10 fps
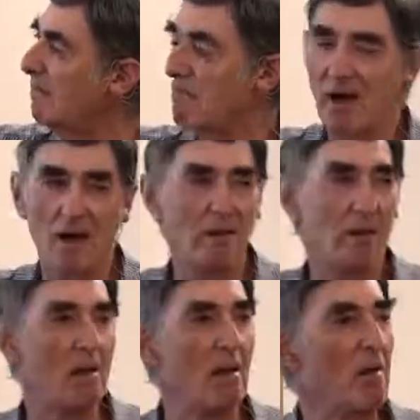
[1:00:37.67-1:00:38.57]
but
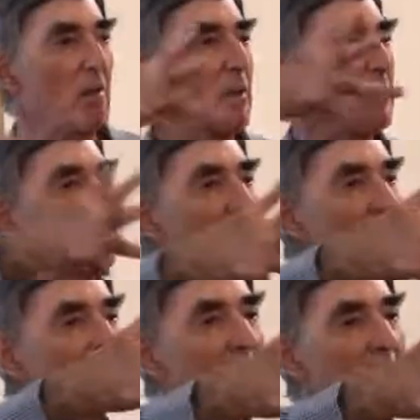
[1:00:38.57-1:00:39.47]
we were
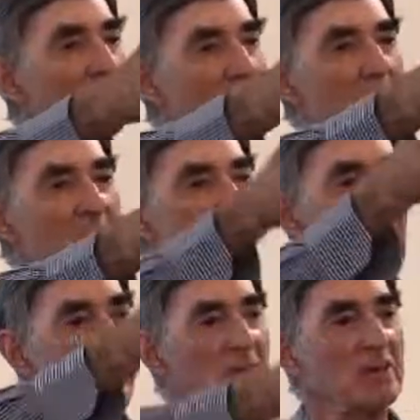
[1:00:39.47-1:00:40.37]
talking, that you picked
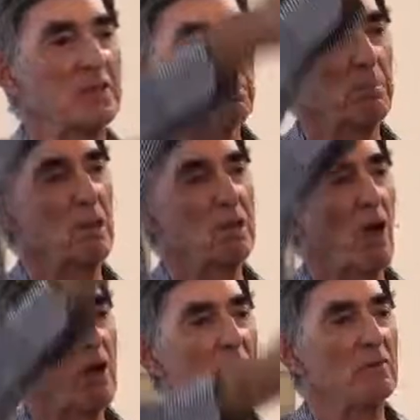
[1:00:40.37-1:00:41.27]
up on this
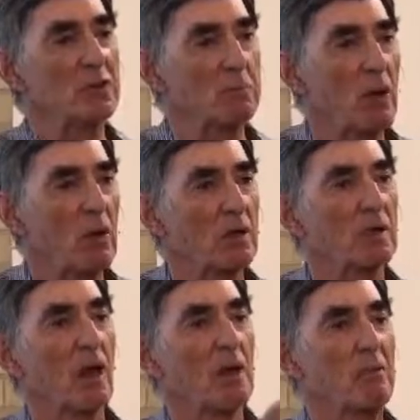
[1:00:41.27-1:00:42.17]
column of smoke
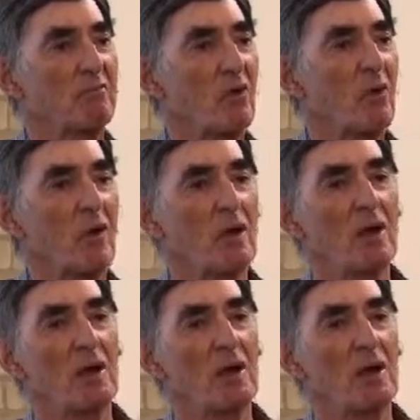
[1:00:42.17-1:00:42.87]
going before,